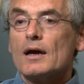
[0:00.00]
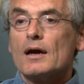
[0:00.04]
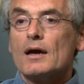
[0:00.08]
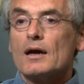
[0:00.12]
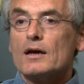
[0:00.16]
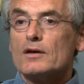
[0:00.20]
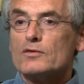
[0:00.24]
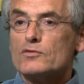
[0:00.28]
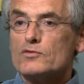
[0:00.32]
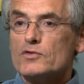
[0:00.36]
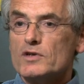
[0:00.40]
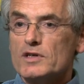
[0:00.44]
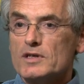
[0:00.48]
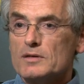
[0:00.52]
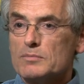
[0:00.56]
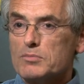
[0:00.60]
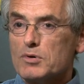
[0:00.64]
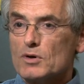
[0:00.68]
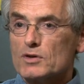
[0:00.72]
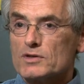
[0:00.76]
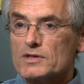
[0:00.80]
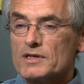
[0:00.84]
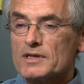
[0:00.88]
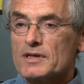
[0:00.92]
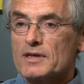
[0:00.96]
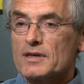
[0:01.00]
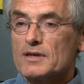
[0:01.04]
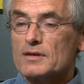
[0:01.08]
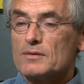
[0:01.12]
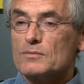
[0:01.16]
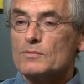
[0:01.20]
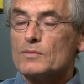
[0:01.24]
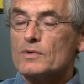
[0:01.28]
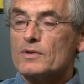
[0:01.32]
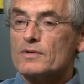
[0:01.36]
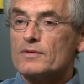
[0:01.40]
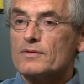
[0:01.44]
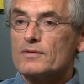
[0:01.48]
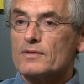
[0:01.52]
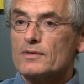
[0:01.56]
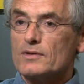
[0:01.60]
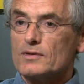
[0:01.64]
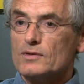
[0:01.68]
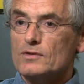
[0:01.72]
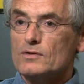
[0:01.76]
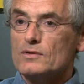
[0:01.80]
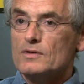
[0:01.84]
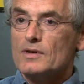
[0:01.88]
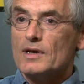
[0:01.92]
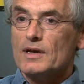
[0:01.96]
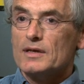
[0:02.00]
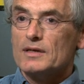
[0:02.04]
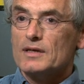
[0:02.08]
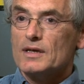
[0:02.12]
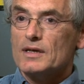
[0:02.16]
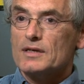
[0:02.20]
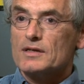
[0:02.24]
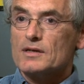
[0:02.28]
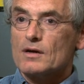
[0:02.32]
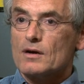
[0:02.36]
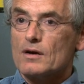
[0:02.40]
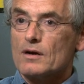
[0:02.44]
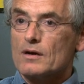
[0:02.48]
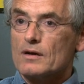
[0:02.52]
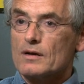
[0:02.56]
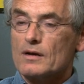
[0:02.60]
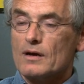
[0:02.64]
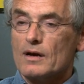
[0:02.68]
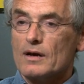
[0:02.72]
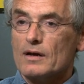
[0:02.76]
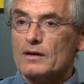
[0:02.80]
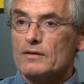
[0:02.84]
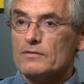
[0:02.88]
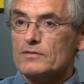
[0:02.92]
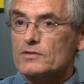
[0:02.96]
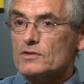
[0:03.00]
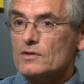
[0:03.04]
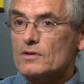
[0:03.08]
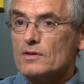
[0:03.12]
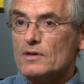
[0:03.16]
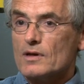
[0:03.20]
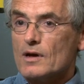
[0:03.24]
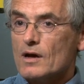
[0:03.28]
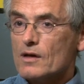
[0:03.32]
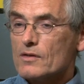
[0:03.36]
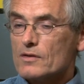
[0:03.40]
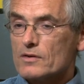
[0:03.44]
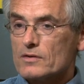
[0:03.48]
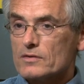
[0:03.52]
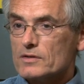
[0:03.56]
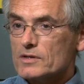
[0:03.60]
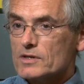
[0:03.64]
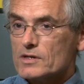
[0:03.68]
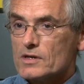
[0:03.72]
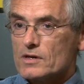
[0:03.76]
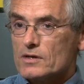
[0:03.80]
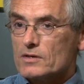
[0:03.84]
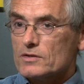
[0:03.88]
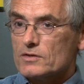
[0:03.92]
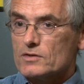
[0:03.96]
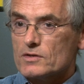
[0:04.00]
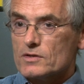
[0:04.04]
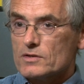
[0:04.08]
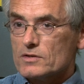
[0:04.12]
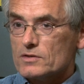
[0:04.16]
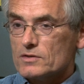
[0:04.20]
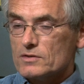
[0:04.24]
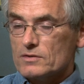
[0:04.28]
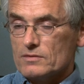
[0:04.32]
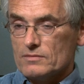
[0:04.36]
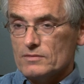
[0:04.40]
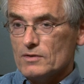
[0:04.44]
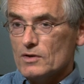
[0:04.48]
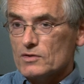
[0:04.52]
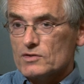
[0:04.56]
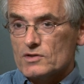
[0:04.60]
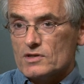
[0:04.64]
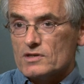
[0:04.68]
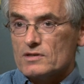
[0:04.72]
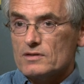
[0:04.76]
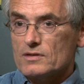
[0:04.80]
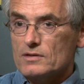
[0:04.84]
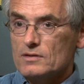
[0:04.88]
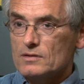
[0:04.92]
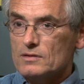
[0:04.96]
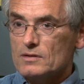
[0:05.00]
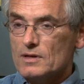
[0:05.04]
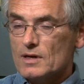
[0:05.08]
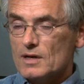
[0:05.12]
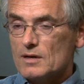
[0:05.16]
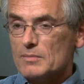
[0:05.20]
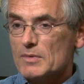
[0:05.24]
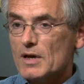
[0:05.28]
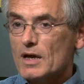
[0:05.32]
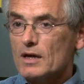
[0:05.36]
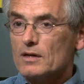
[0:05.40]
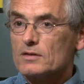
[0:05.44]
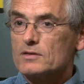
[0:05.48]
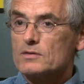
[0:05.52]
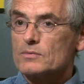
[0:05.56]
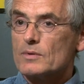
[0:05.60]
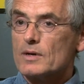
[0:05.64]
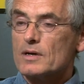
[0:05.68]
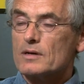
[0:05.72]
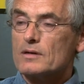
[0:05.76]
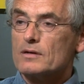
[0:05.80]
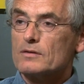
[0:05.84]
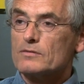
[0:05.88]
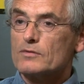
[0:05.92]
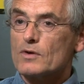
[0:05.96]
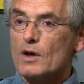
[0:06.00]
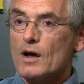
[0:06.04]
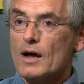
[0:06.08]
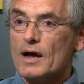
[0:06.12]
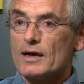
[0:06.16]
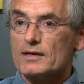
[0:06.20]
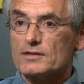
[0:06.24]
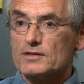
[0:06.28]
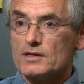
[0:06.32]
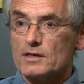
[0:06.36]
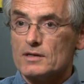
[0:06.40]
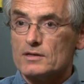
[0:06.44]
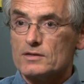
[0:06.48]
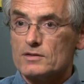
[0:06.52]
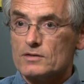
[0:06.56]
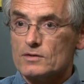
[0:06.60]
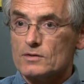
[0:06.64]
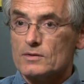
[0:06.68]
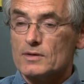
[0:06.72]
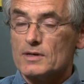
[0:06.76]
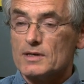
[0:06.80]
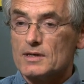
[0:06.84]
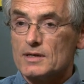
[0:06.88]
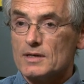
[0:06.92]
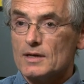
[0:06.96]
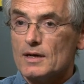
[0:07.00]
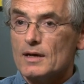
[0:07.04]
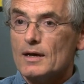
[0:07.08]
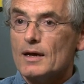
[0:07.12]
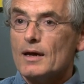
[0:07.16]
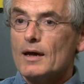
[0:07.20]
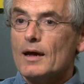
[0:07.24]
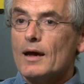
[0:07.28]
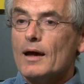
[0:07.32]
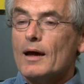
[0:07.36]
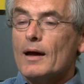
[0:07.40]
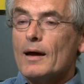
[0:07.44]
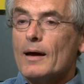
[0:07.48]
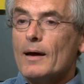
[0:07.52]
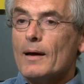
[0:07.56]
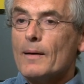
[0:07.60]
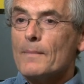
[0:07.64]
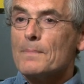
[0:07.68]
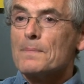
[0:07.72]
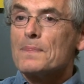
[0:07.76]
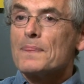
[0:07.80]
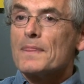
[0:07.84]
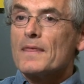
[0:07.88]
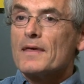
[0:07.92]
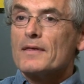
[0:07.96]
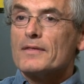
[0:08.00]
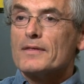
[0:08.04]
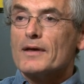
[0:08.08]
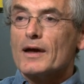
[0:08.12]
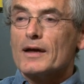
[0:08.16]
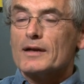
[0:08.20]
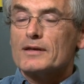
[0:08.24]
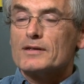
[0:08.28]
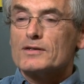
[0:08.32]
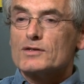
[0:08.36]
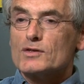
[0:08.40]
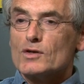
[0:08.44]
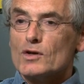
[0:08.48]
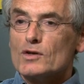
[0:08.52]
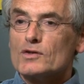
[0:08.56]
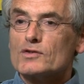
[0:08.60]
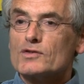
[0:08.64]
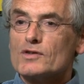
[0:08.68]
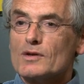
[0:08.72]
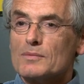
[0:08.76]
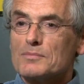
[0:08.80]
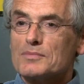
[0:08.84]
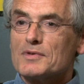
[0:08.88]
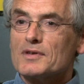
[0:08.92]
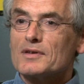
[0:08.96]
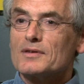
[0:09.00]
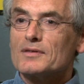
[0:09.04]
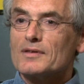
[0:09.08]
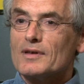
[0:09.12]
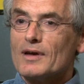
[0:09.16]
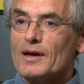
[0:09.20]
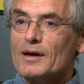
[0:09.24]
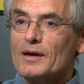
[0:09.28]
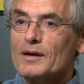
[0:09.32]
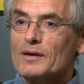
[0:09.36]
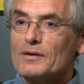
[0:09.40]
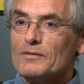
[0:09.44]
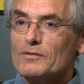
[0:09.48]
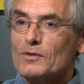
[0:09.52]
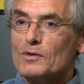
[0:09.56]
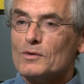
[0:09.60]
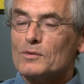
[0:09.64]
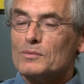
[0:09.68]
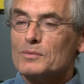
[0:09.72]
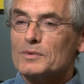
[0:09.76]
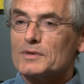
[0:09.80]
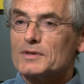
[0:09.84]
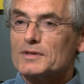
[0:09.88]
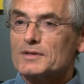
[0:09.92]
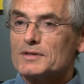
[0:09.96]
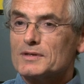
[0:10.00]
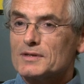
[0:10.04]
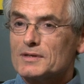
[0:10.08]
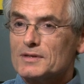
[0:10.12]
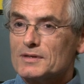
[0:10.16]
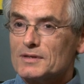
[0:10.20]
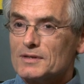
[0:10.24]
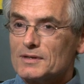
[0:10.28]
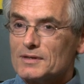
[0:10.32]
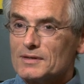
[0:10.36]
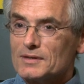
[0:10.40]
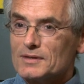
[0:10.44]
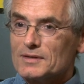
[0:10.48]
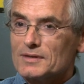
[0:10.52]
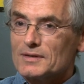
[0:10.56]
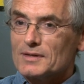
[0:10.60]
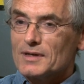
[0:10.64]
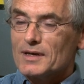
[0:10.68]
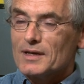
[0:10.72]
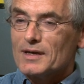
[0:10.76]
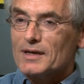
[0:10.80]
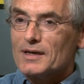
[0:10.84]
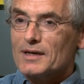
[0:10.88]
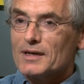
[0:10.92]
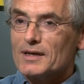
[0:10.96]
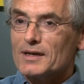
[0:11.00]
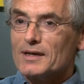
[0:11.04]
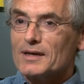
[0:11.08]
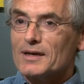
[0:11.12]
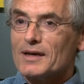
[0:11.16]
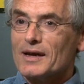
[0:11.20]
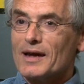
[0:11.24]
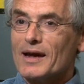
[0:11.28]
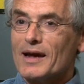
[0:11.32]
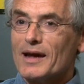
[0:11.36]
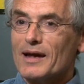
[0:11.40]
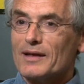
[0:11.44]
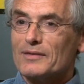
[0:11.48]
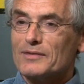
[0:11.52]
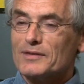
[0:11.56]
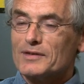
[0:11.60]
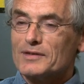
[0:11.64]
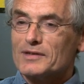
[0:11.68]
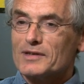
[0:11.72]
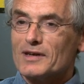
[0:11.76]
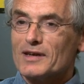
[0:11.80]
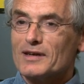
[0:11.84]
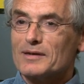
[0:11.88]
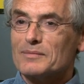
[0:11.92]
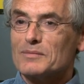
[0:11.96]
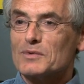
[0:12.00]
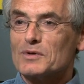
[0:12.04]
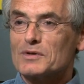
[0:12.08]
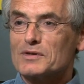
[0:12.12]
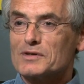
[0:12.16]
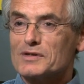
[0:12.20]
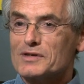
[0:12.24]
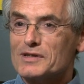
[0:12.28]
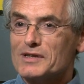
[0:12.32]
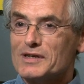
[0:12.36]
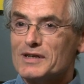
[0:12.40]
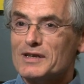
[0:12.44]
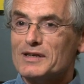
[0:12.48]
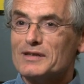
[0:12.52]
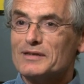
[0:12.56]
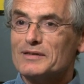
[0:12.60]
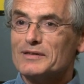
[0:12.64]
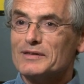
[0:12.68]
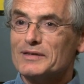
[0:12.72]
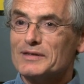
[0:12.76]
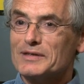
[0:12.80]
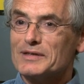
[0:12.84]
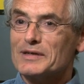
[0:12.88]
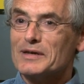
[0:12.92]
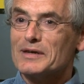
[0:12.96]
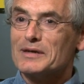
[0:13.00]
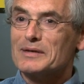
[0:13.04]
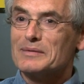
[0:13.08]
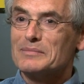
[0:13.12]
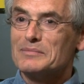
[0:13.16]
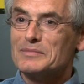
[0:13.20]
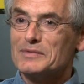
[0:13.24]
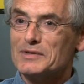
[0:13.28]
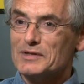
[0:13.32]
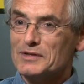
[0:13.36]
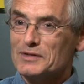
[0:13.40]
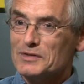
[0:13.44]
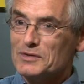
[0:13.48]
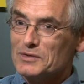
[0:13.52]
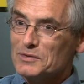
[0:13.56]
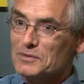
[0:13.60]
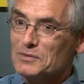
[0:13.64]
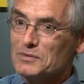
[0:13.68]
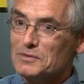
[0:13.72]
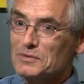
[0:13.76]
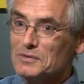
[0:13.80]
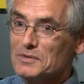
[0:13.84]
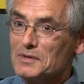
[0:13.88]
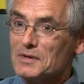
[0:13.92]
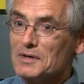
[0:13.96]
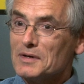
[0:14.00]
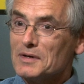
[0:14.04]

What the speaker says: and redeposit it with the UK Data Archive so that other researchers, not just in the UK but elsewhere, have got access to it. That is not something that I have always had the time or created the time to do,